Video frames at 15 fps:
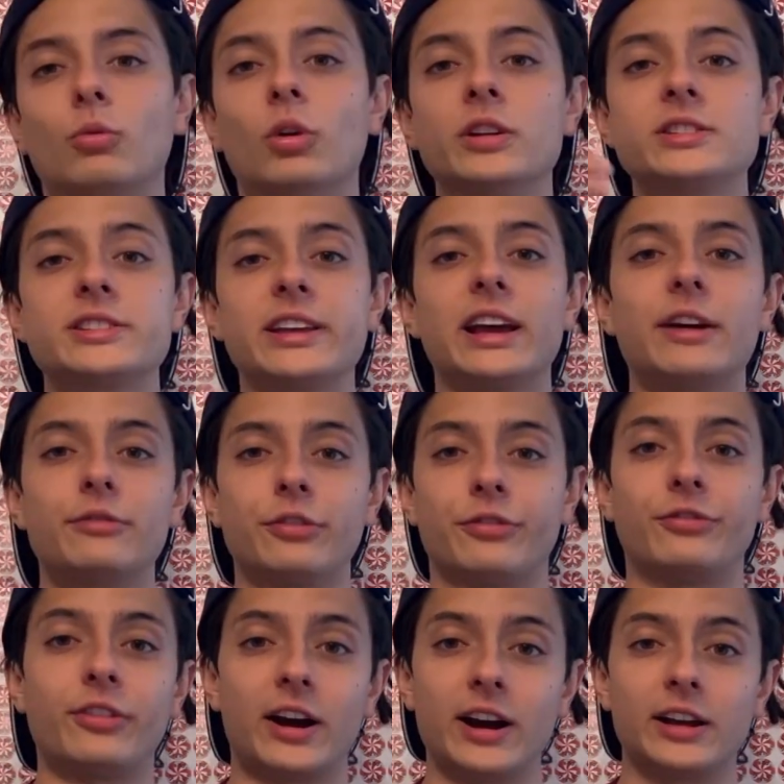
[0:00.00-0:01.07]
Once they have
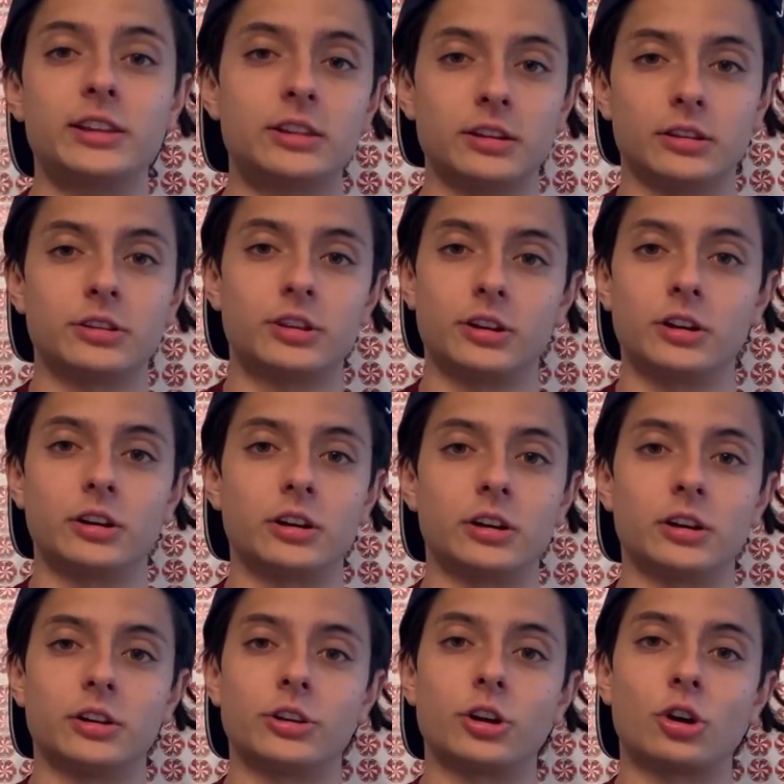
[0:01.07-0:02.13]
refined
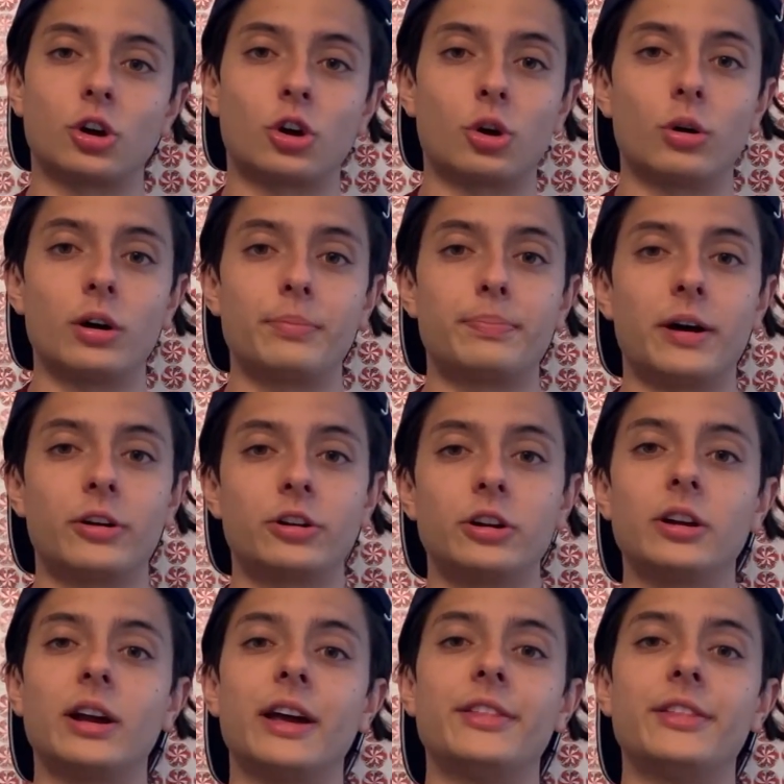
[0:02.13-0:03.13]
the cocoa powder